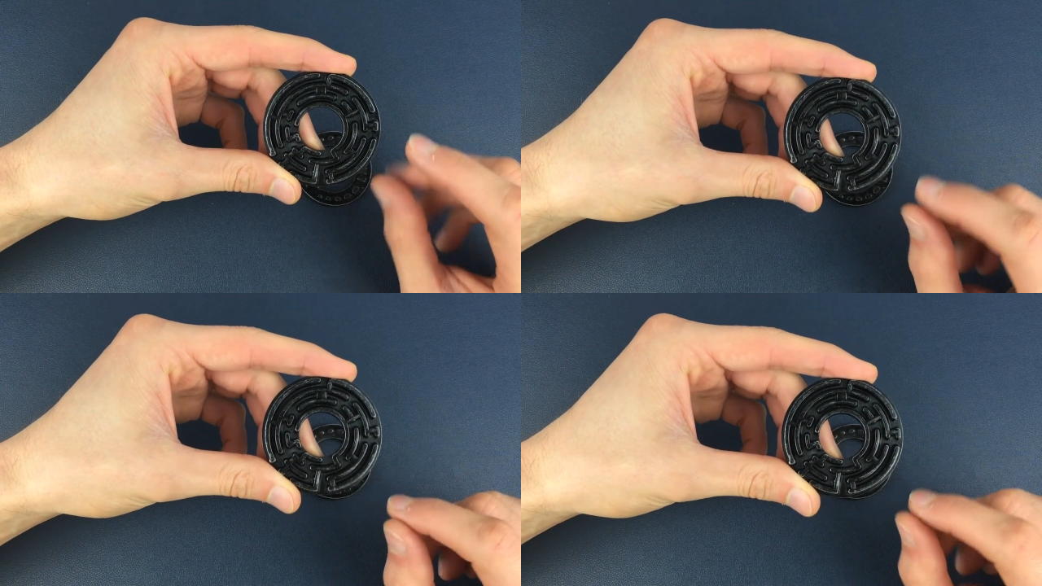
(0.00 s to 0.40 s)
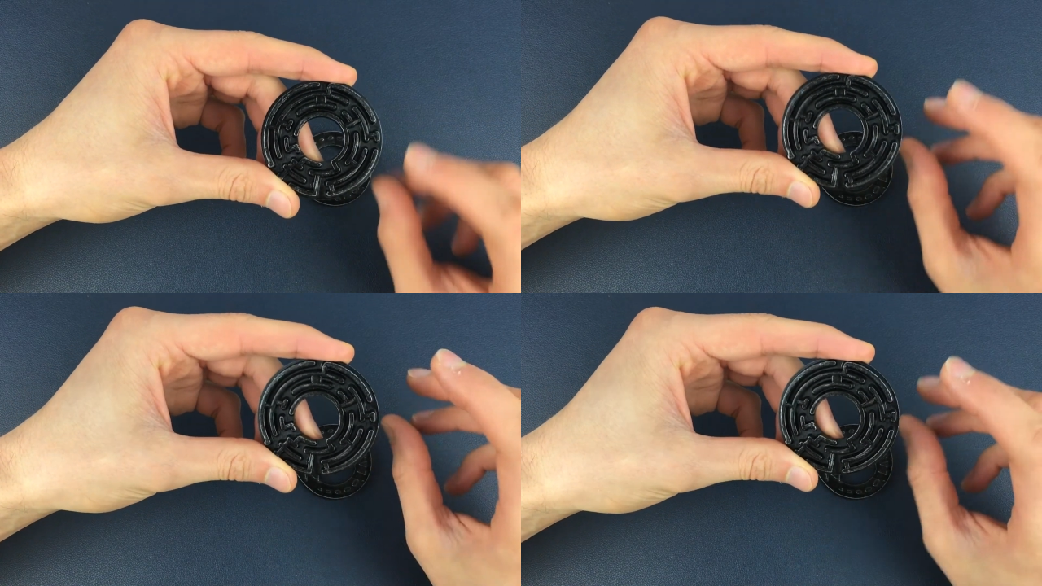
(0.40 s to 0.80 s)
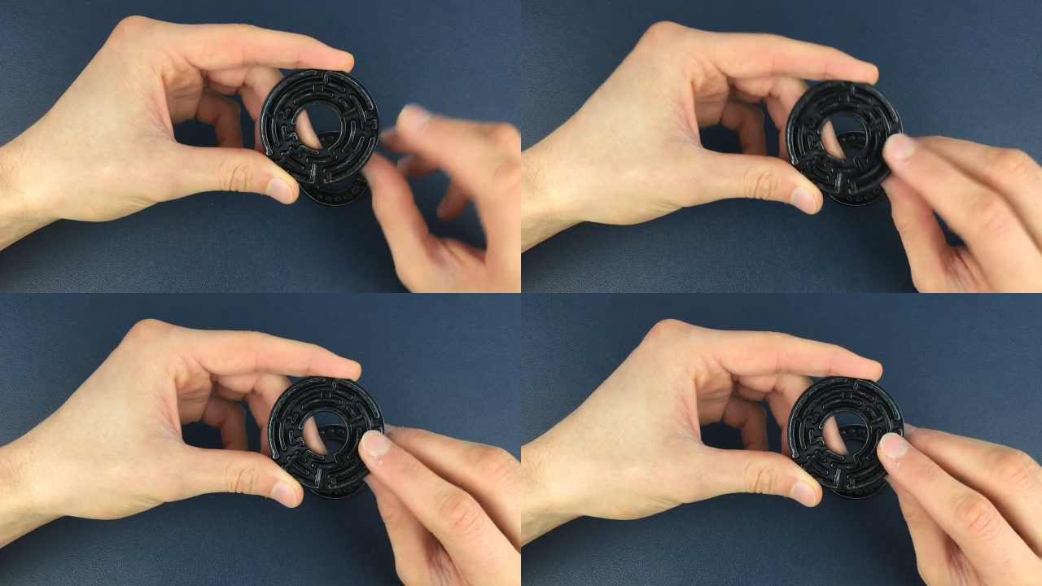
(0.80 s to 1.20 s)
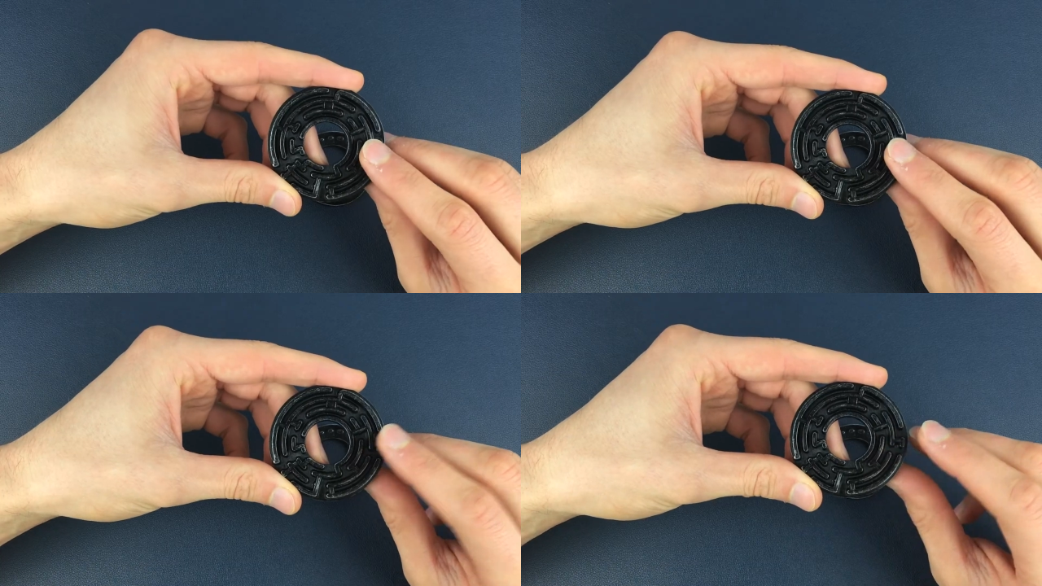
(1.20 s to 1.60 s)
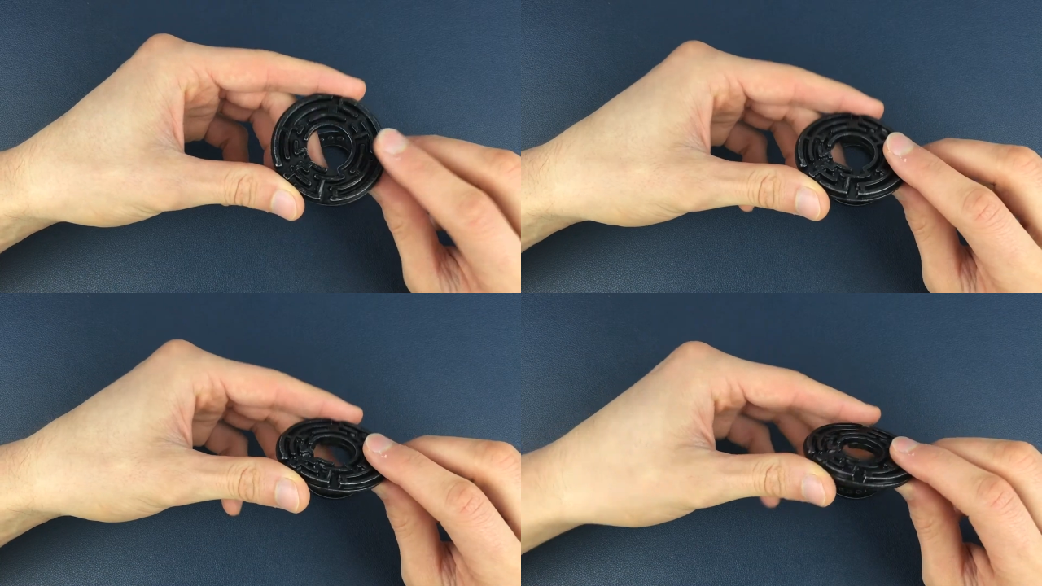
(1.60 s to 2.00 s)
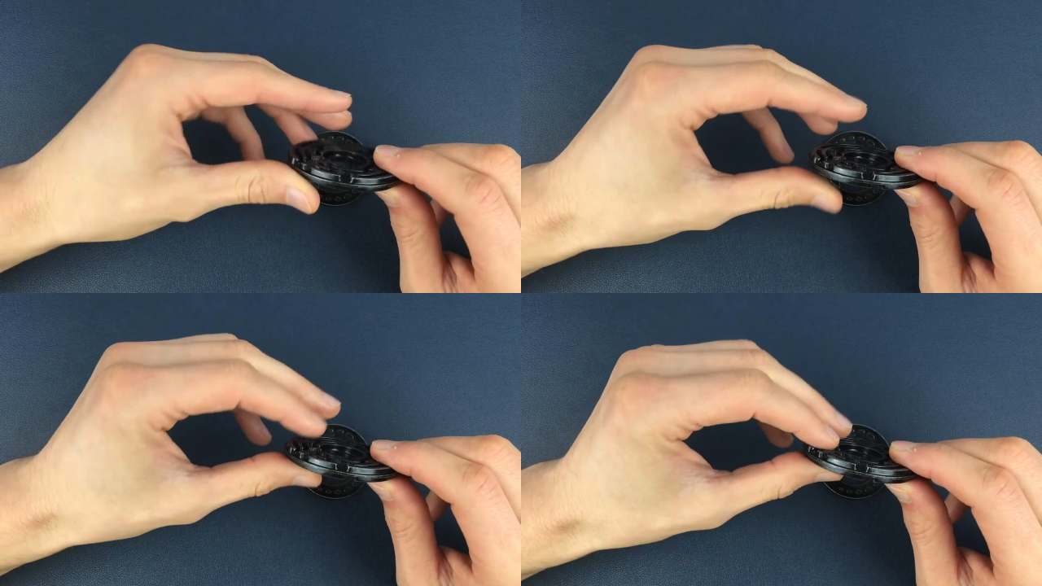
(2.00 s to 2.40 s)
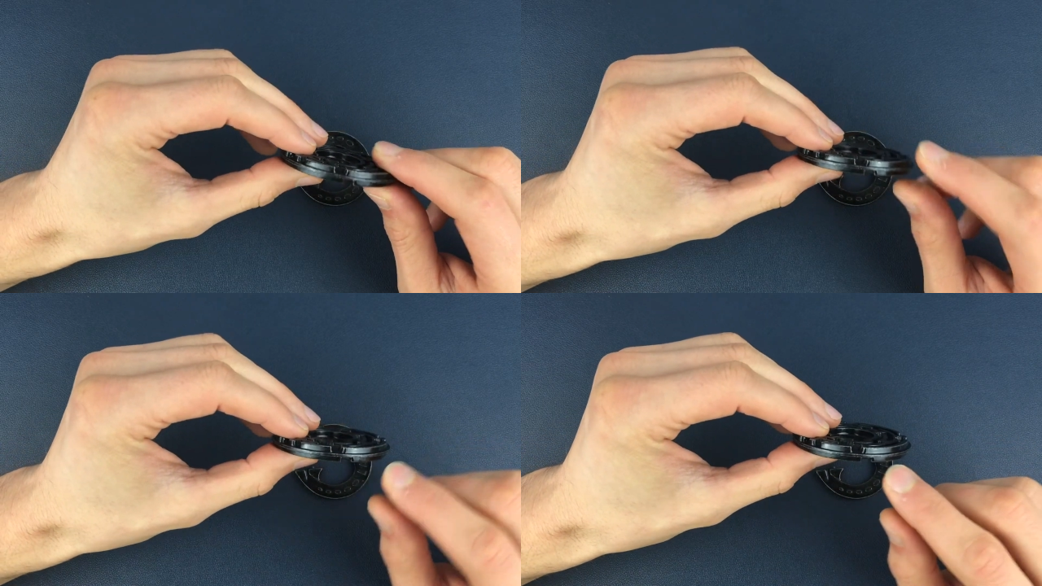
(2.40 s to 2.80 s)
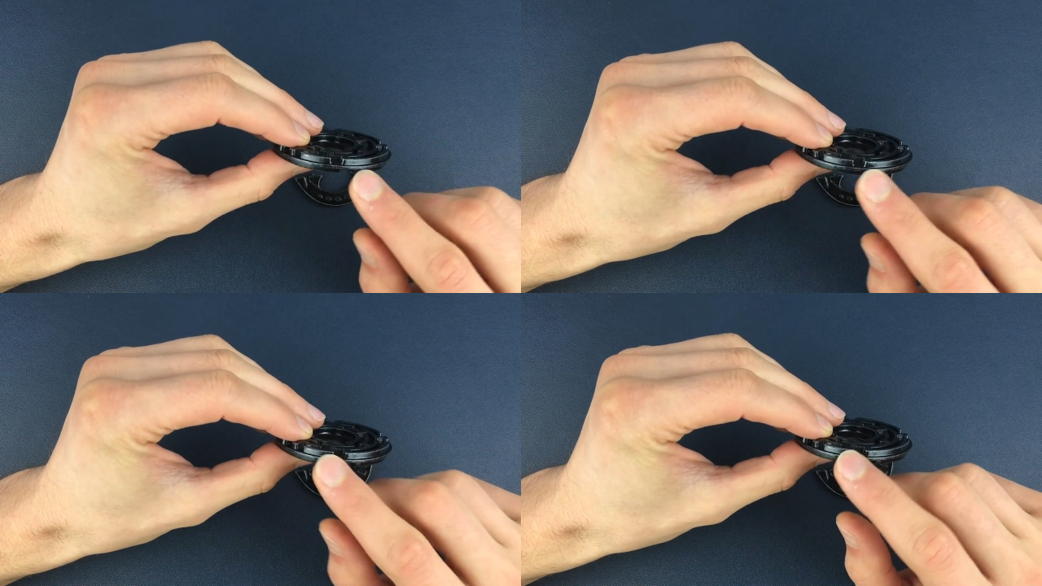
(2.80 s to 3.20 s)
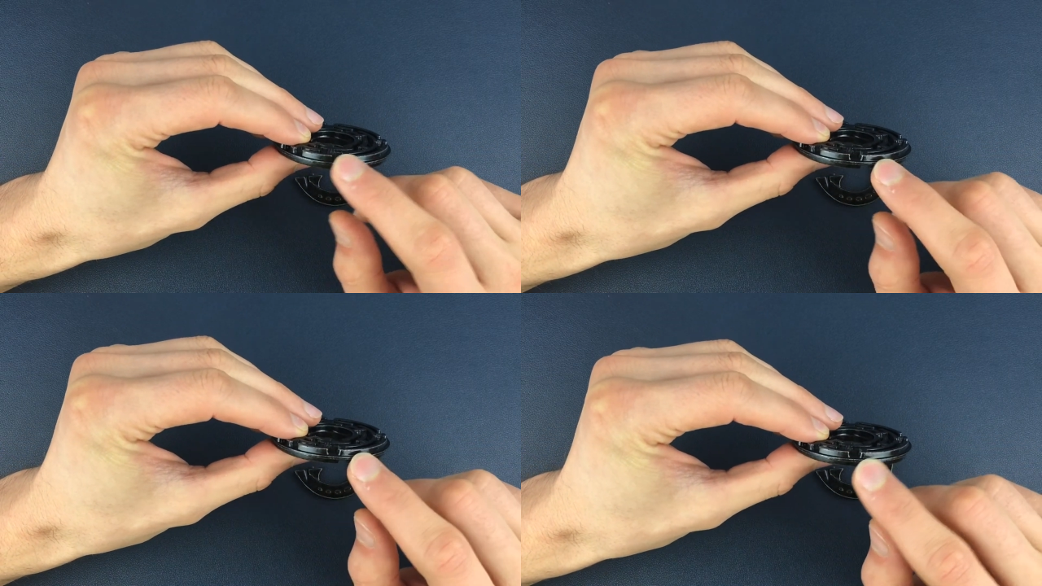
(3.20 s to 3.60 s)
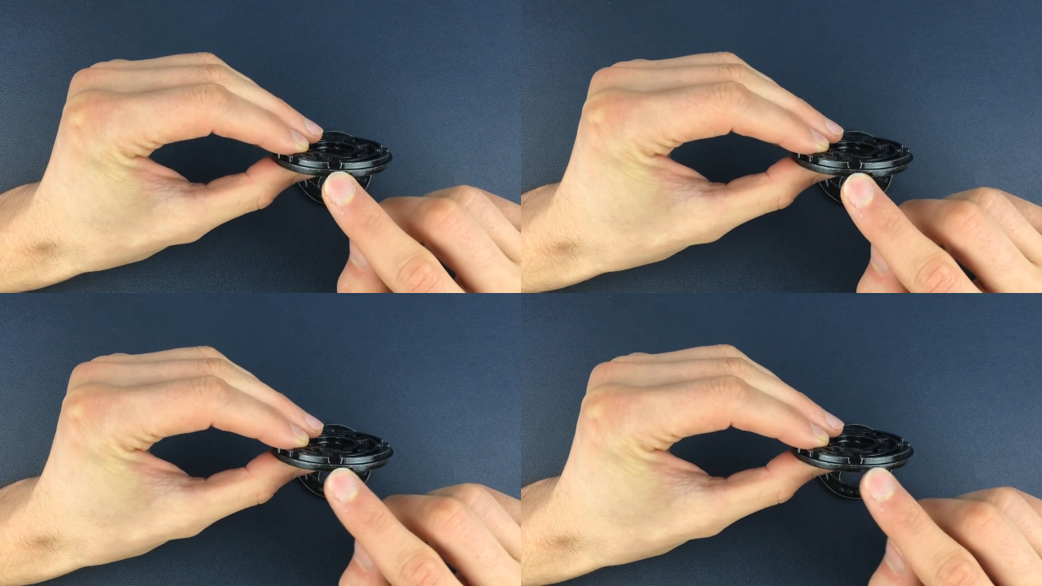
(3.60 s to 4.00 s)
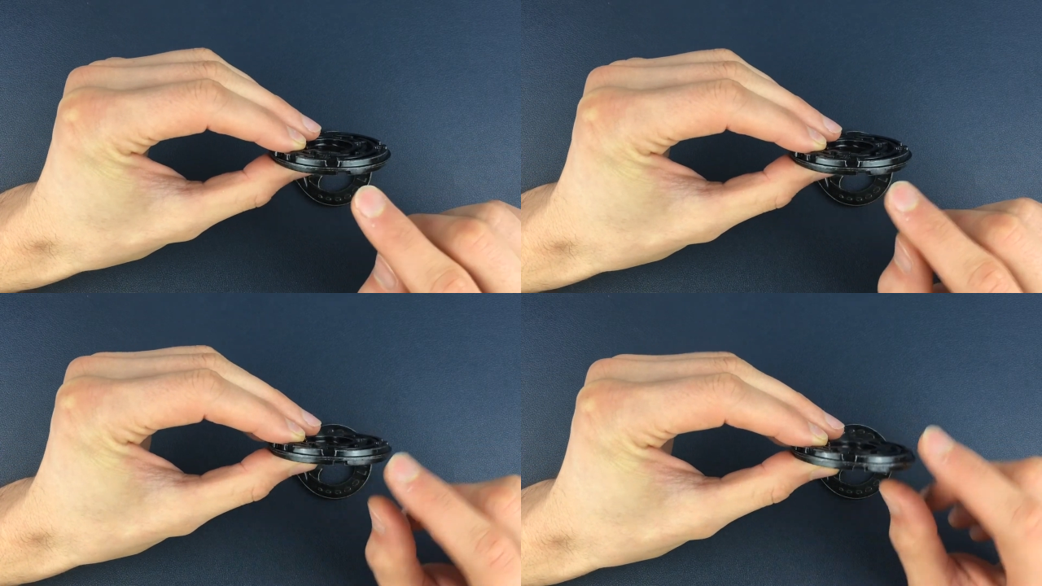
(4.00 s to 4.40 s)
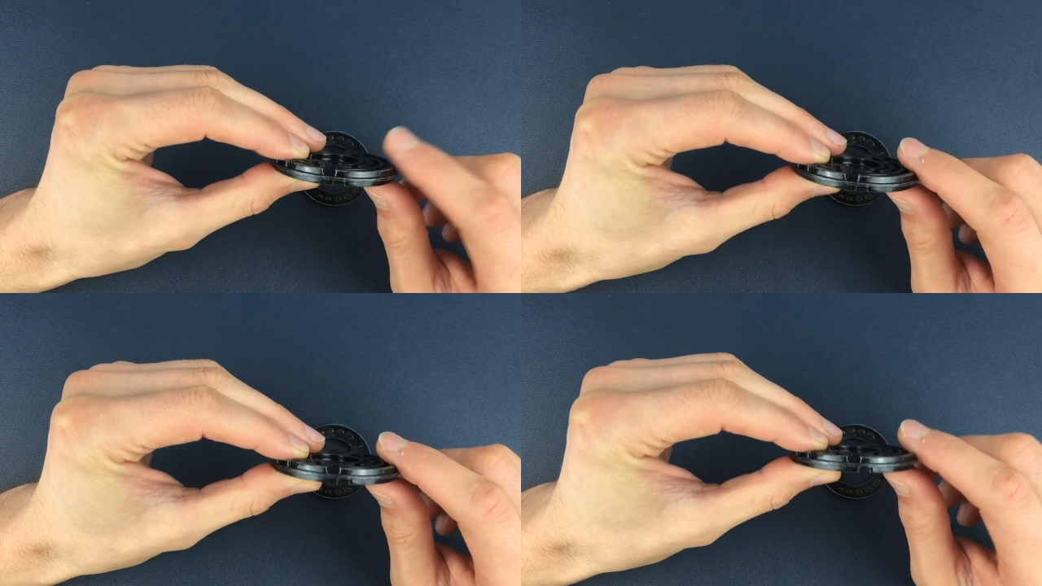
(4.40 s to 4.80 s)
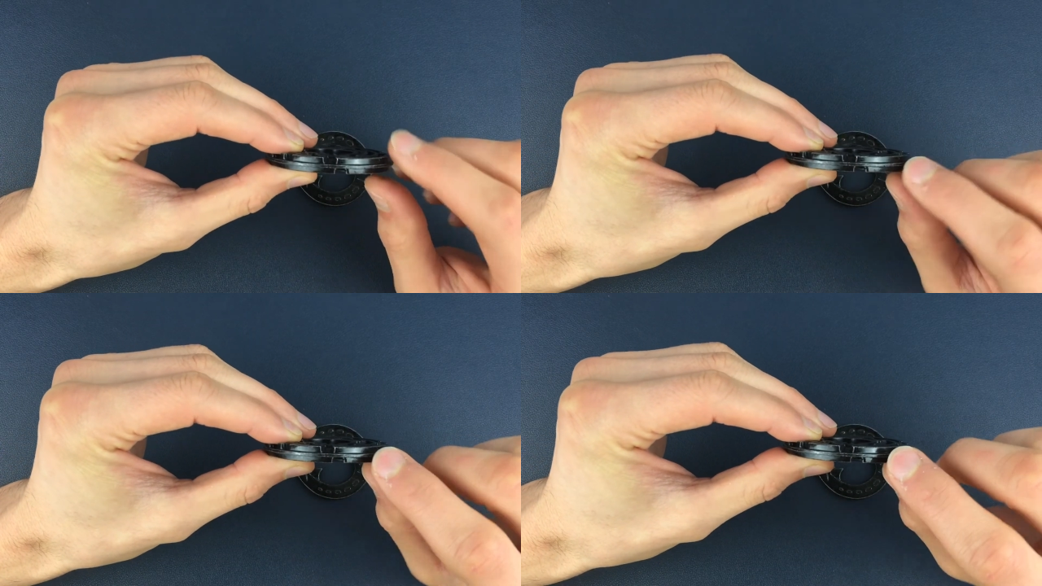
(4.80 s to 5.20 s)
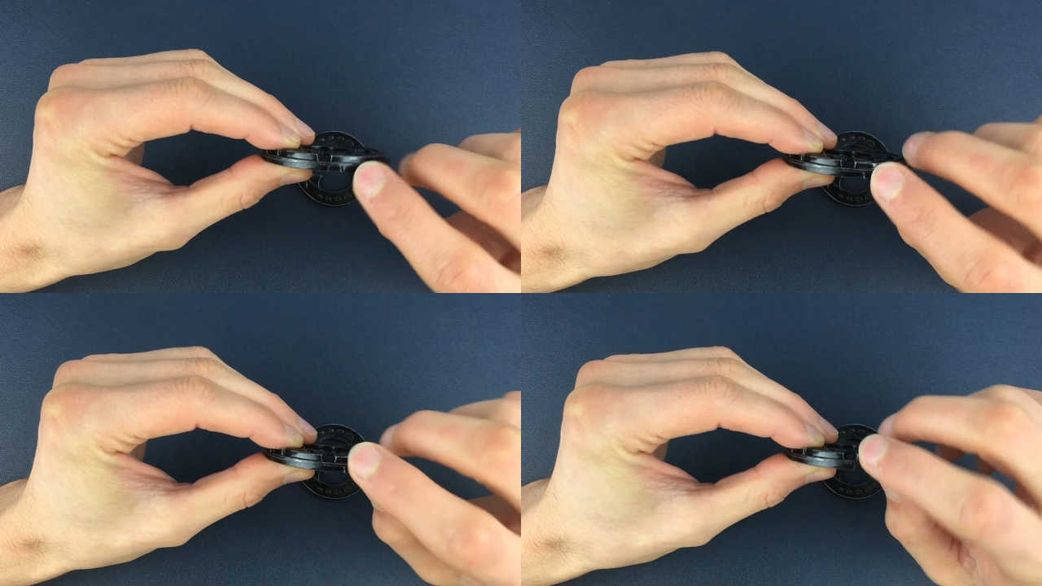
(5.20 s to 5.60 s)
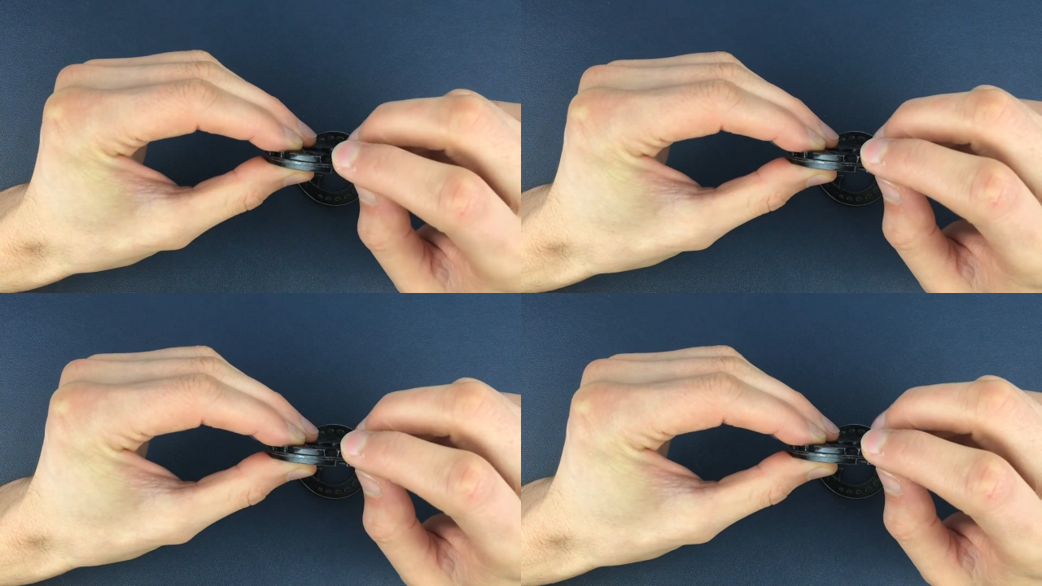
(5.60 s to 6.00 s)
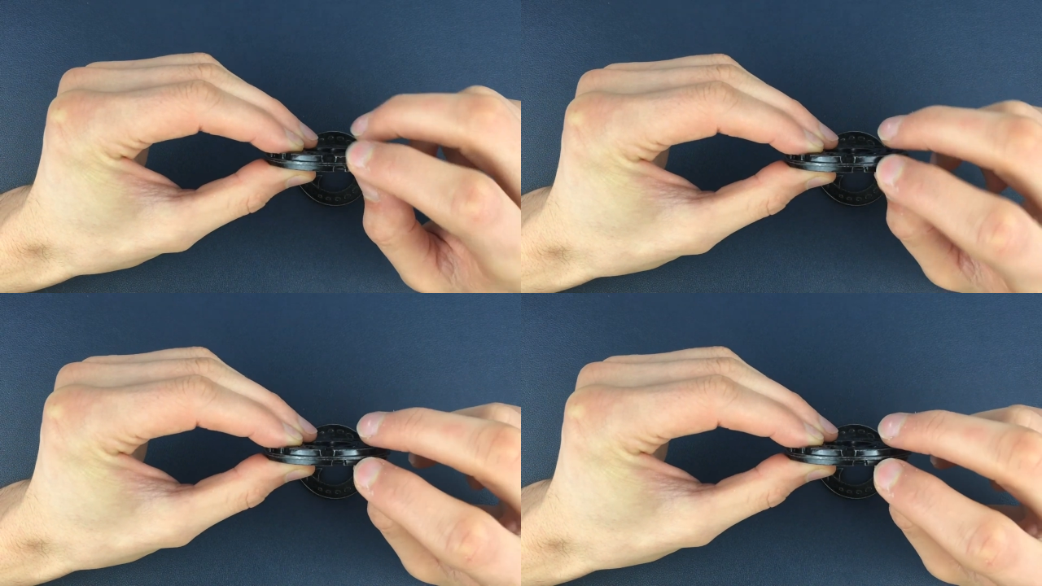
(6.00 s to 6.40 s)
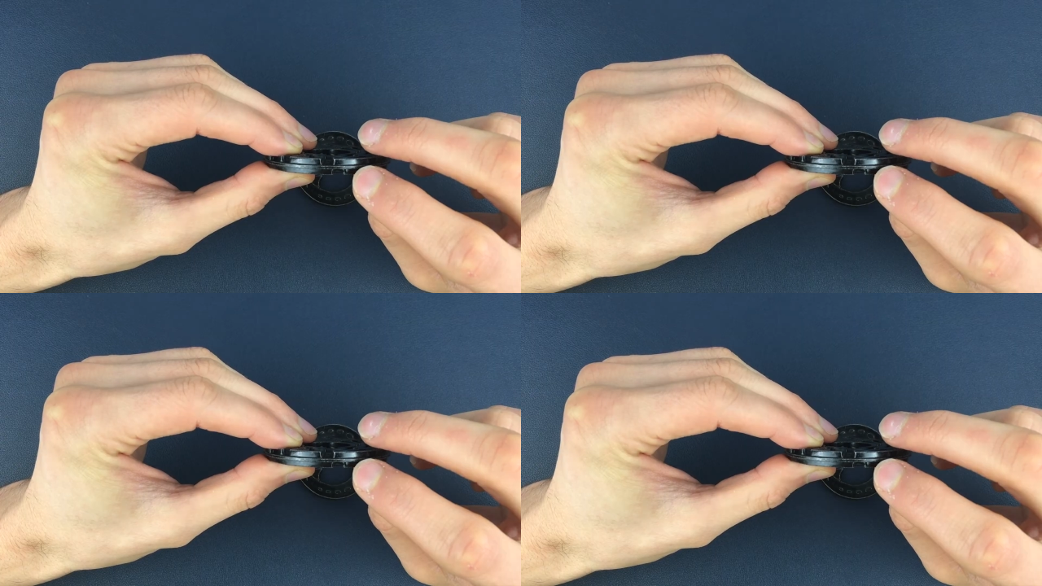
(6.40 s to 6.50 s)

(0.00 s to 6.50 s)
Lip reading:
[unreadable: no face in view]